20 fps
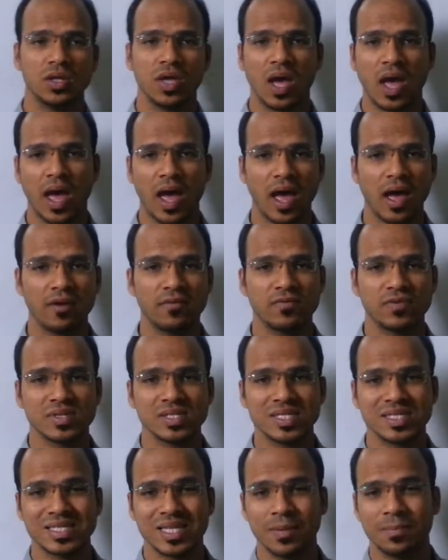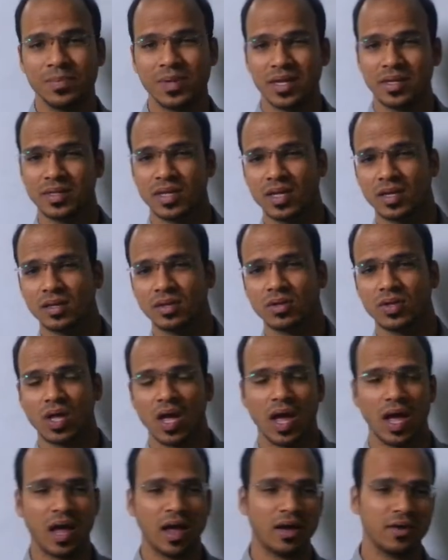You have subnetting, you
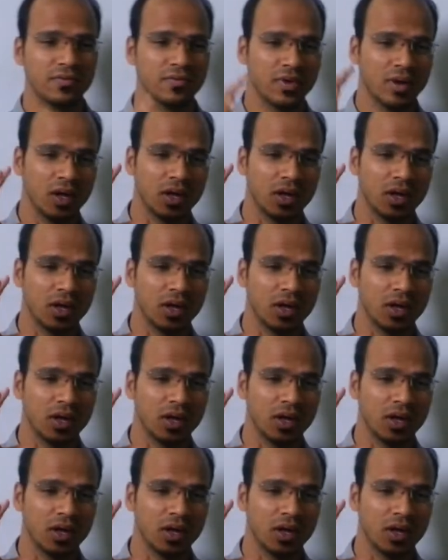have